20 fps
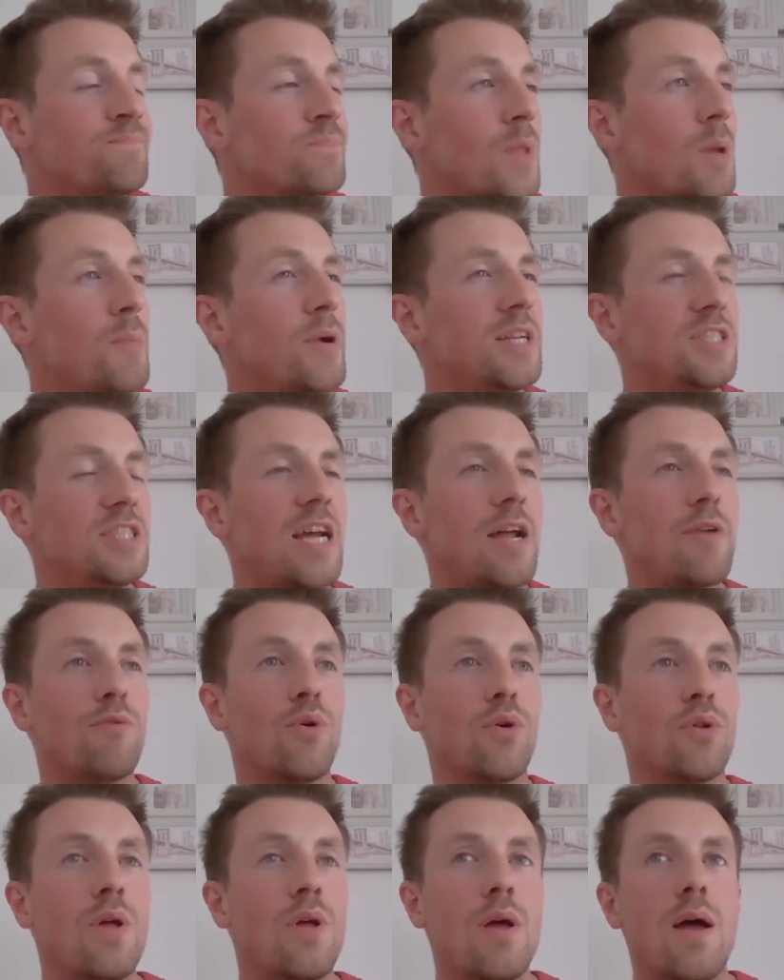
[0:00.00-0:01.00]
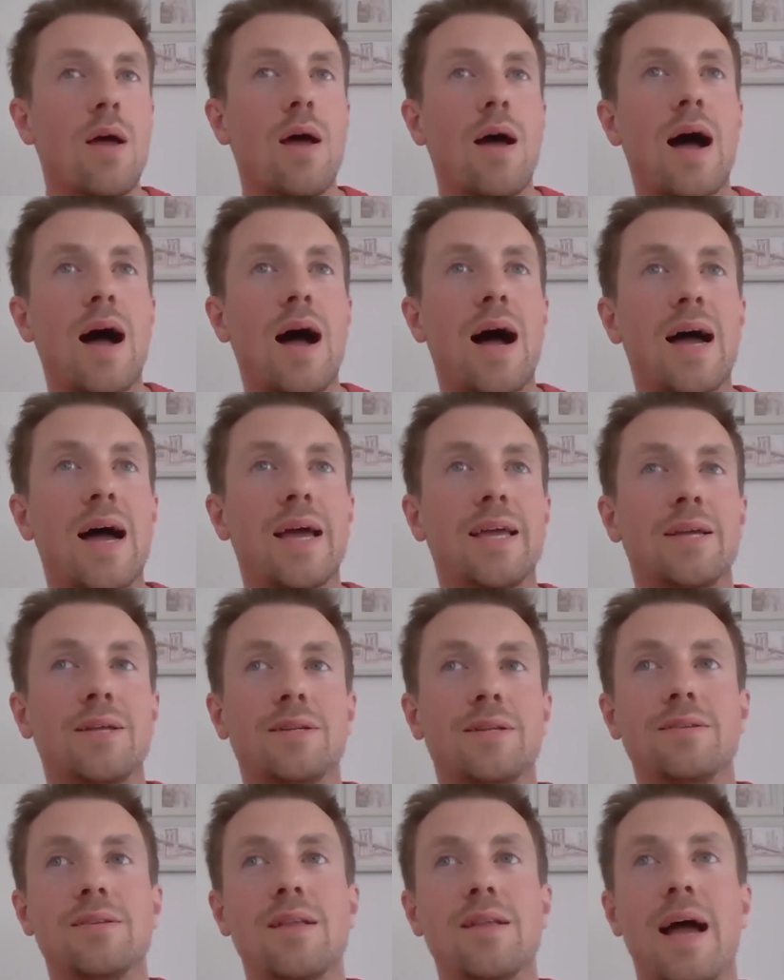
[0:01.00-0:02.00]
But in general,
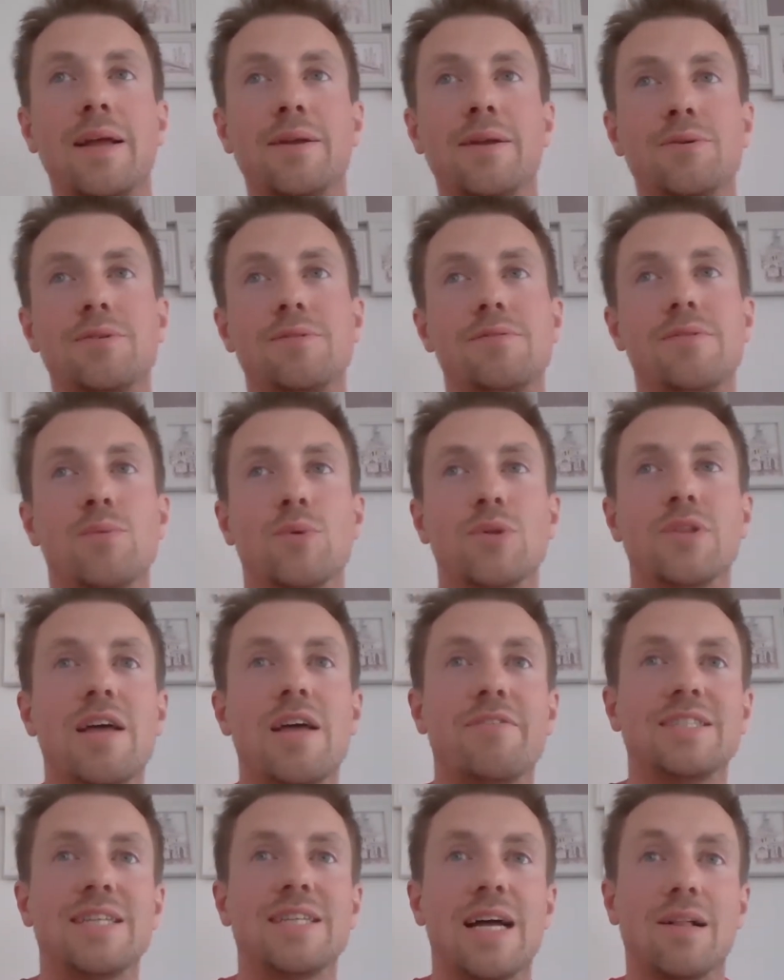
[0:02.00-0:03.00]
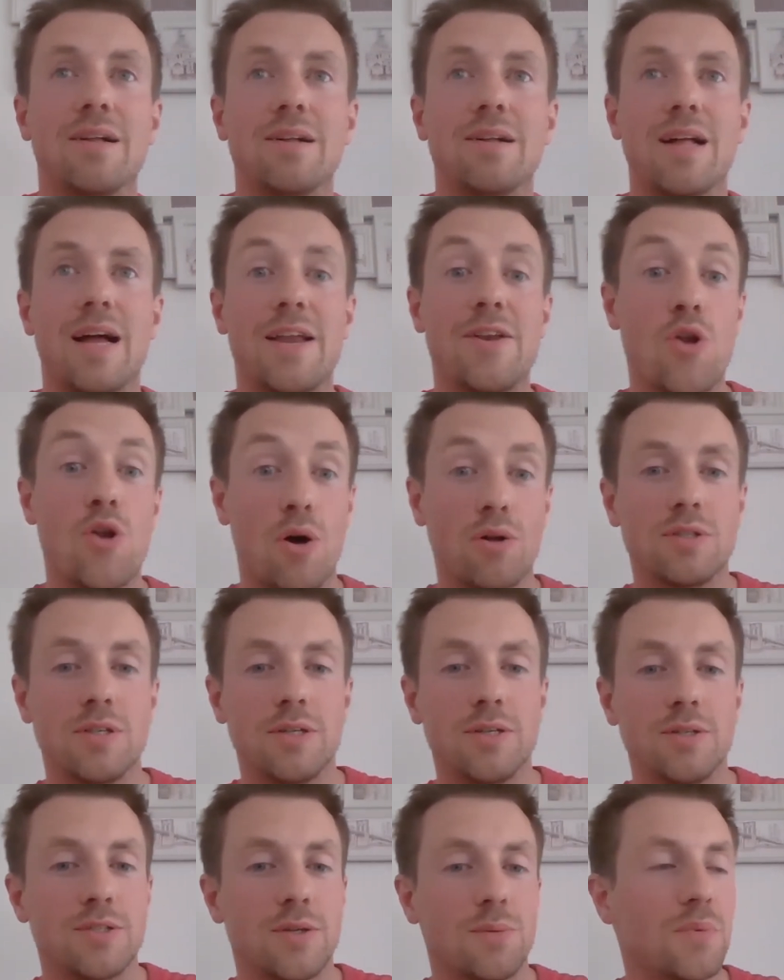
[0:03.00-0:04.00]
I will never tell a client not to do
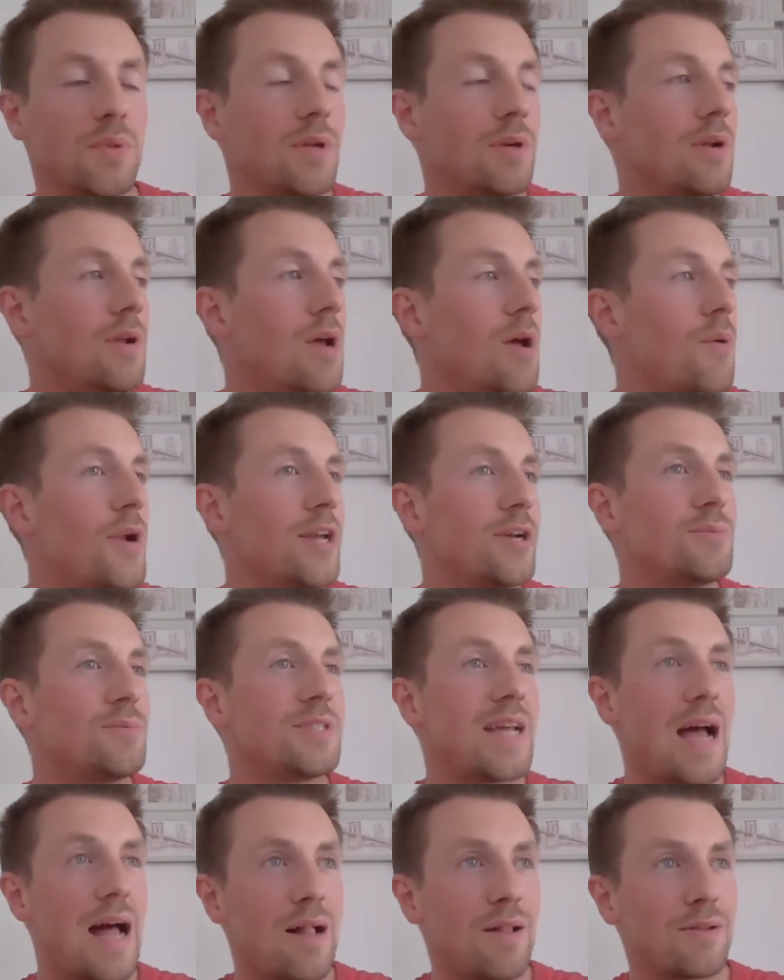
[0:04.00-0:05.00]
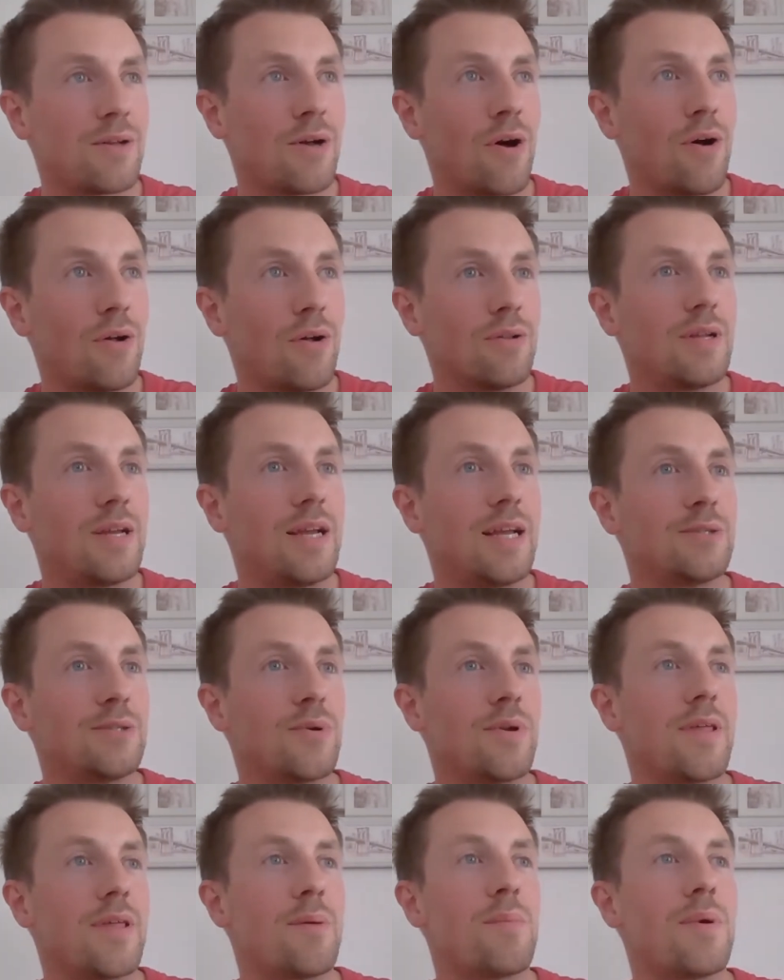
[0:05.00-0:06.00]
something. When it comes to alcohol, it's one
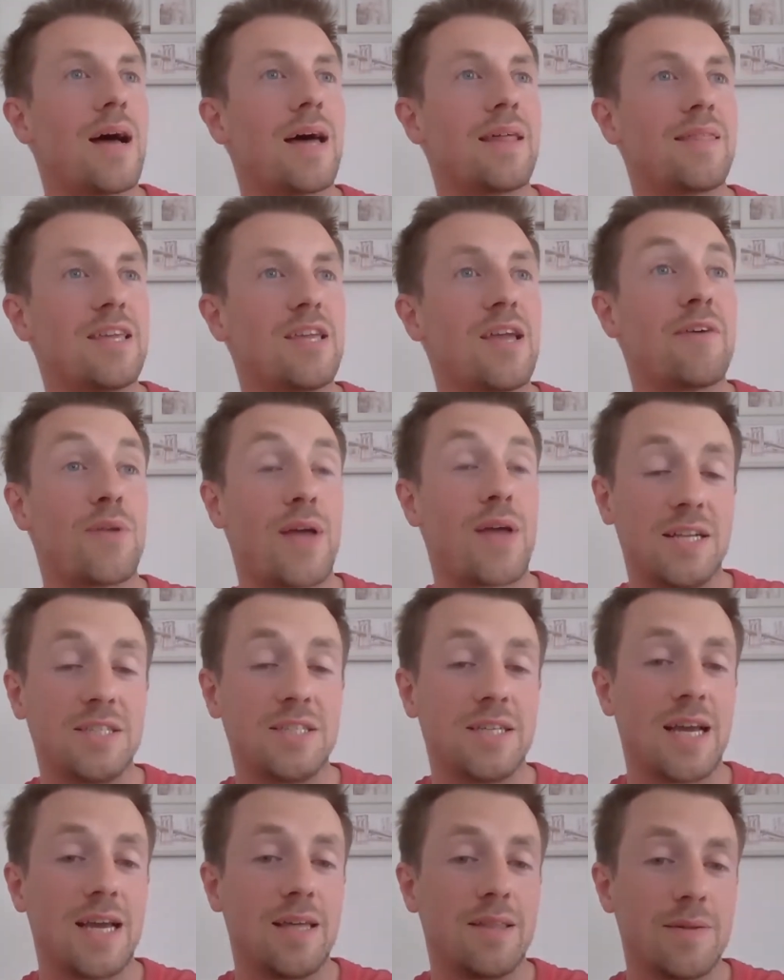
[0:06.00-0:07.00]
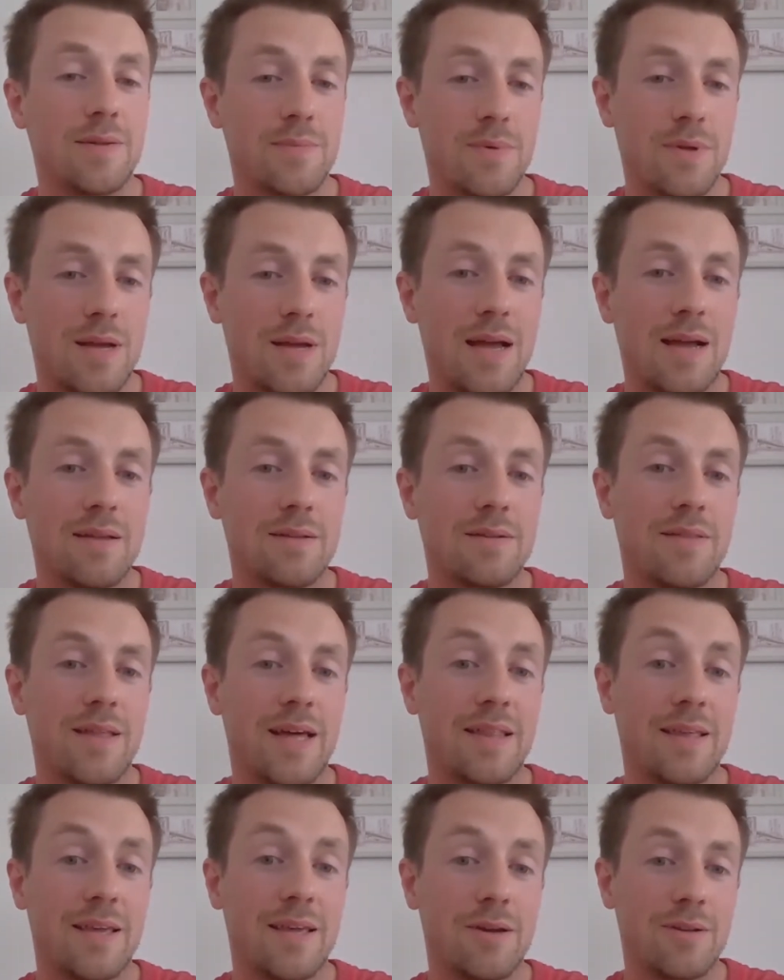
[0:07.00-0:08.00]
of them, I think you have to educate them
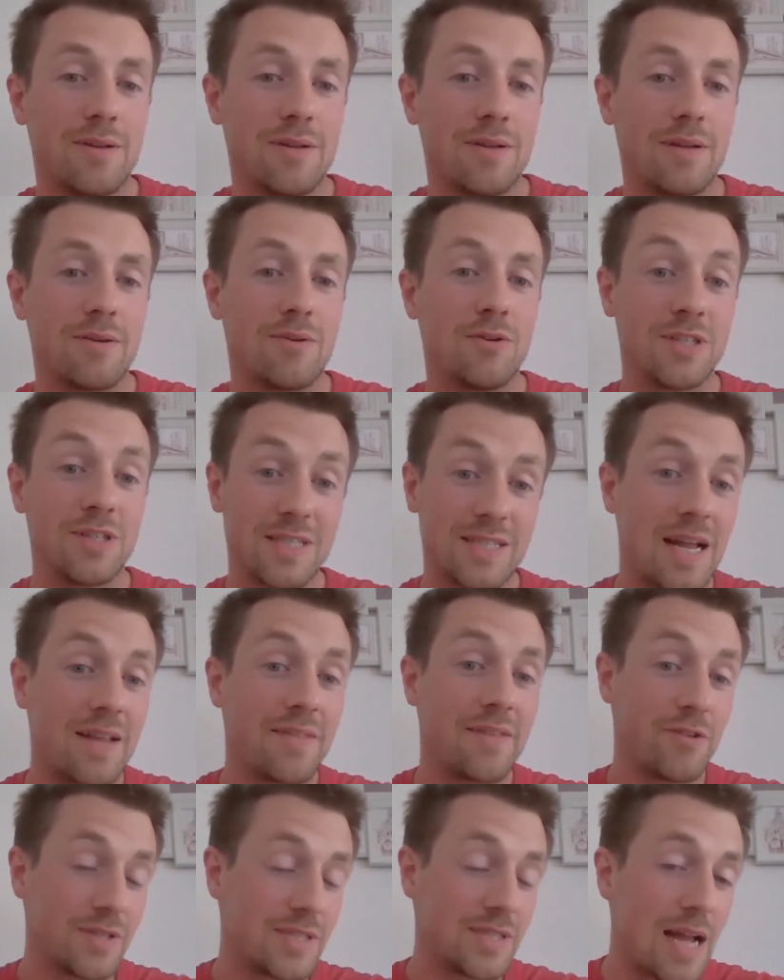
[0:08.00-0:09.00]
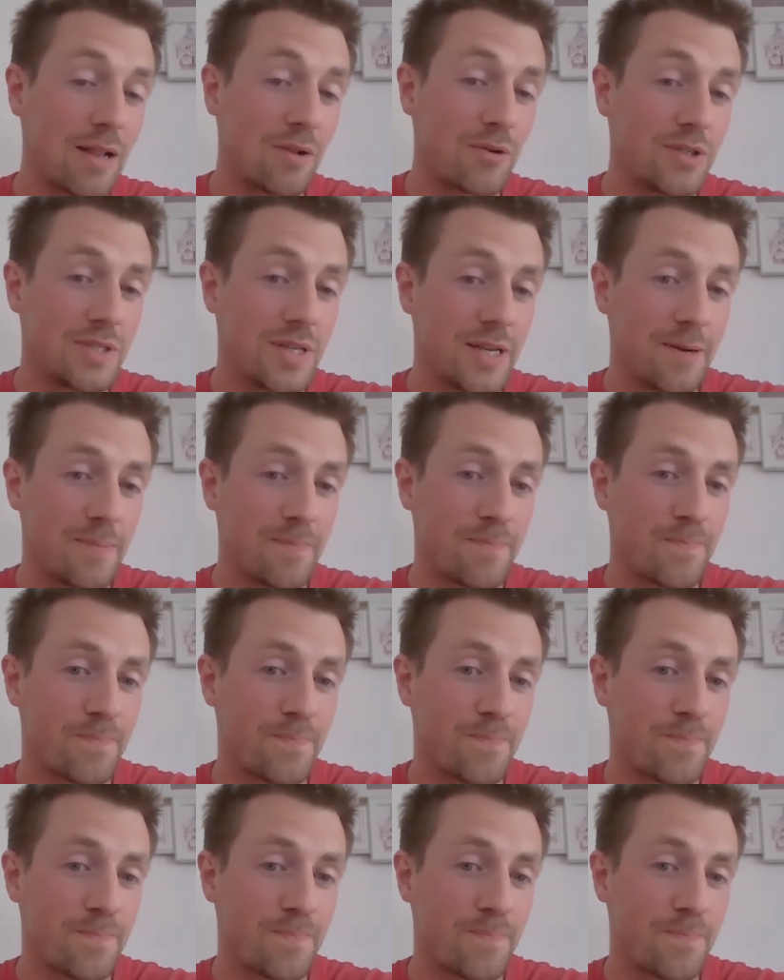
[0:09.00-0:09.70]
that they understand there is calories in it.